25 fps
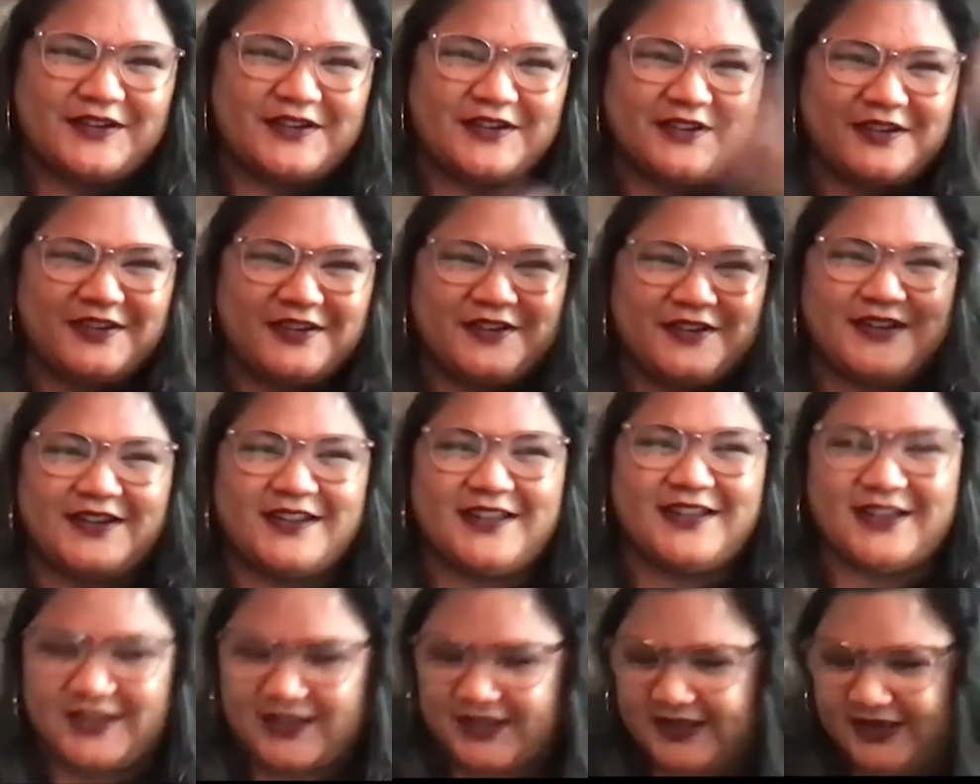
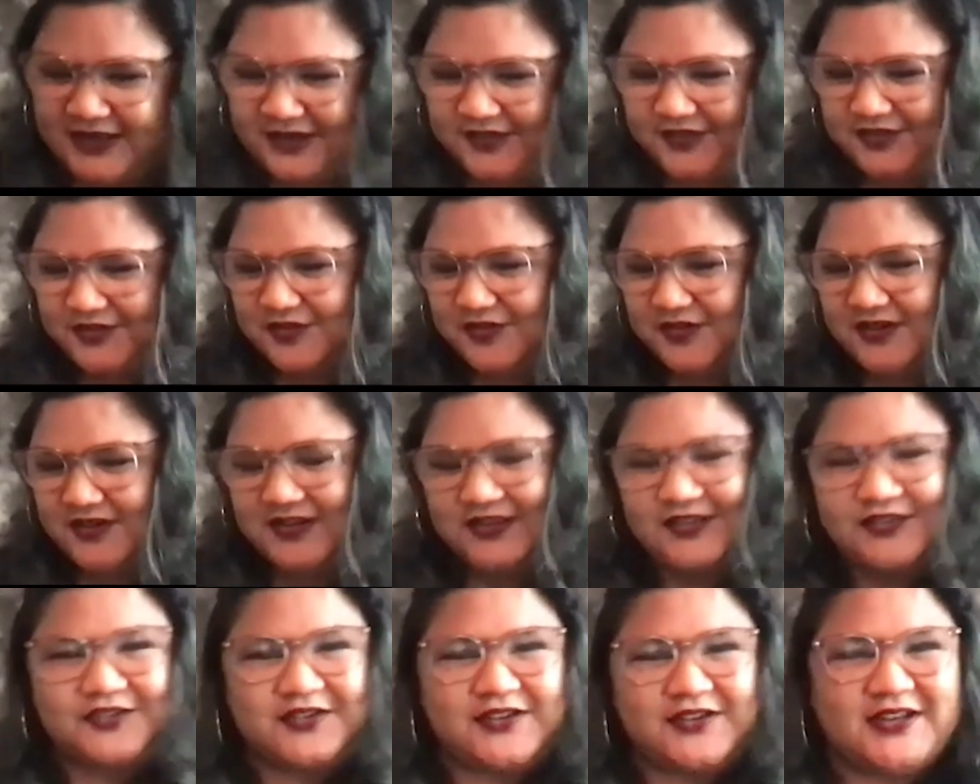Erna, any stories
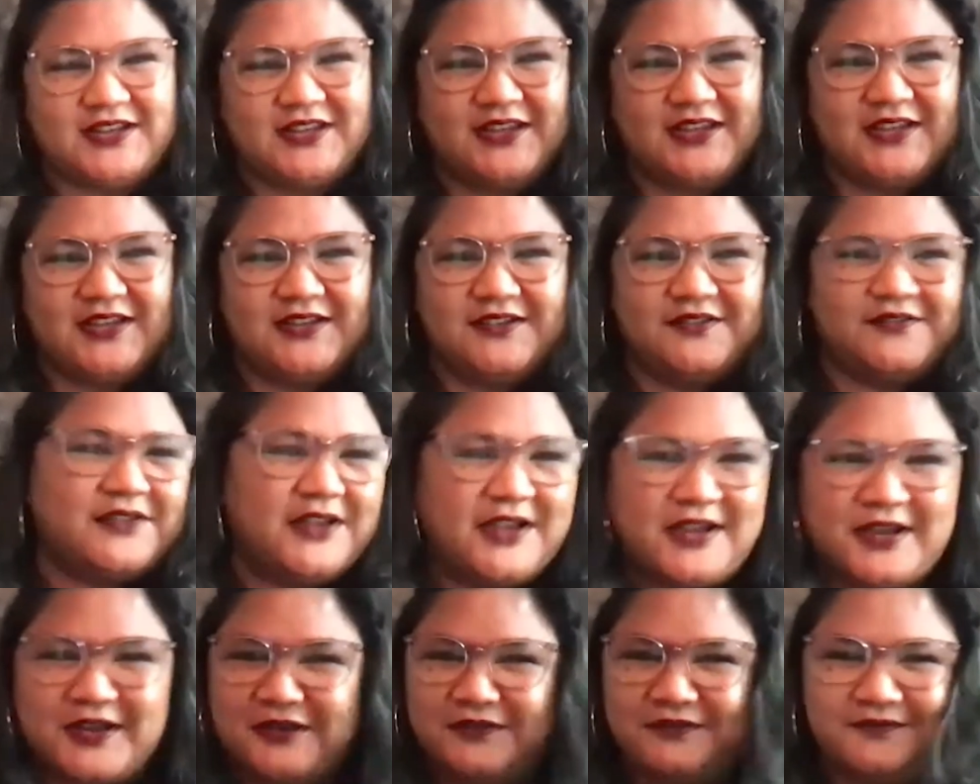or any,
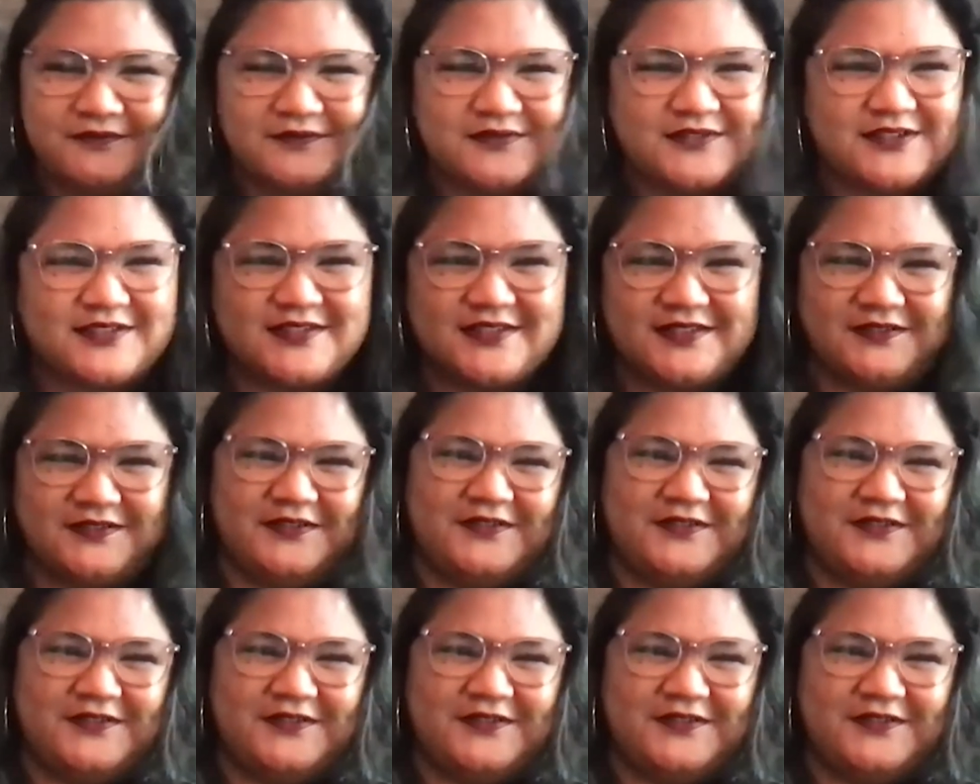just.